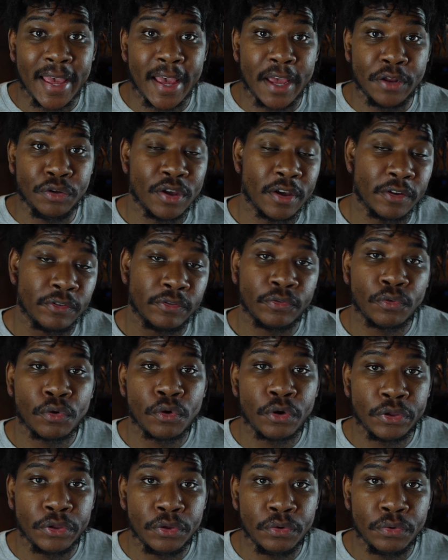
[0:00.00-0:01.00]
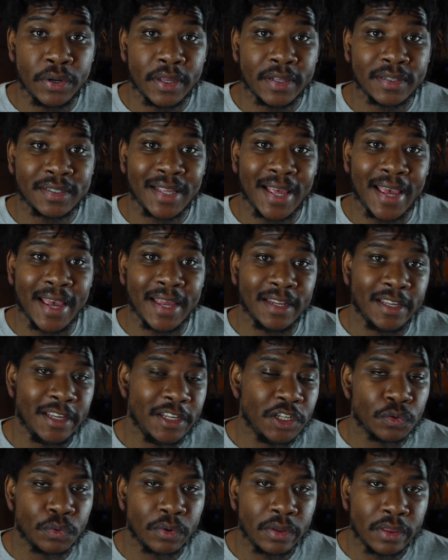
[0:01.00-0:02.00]
and you have 4 units and
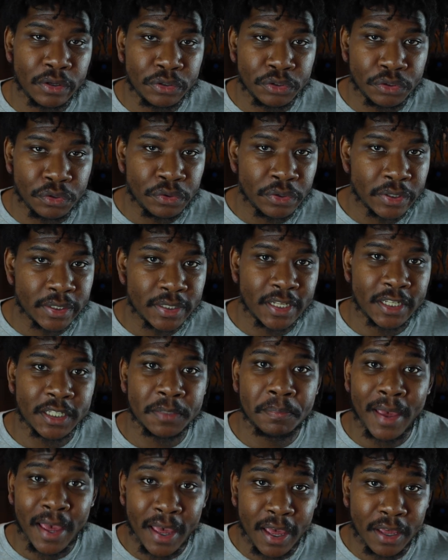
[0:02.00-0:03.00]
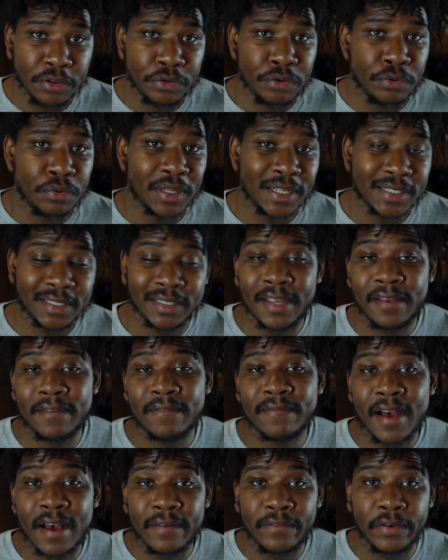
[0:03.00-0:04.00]
each one of those units is paying you, let's say
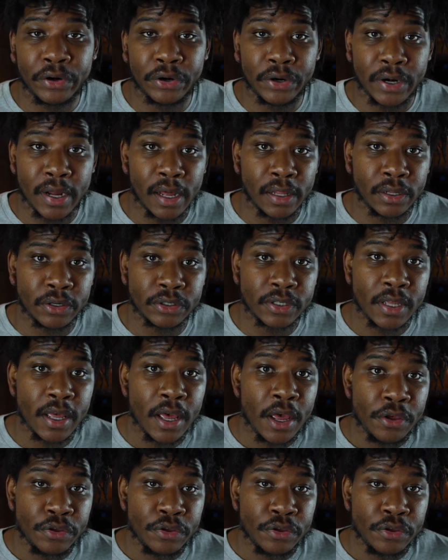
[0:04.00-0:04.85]
$500,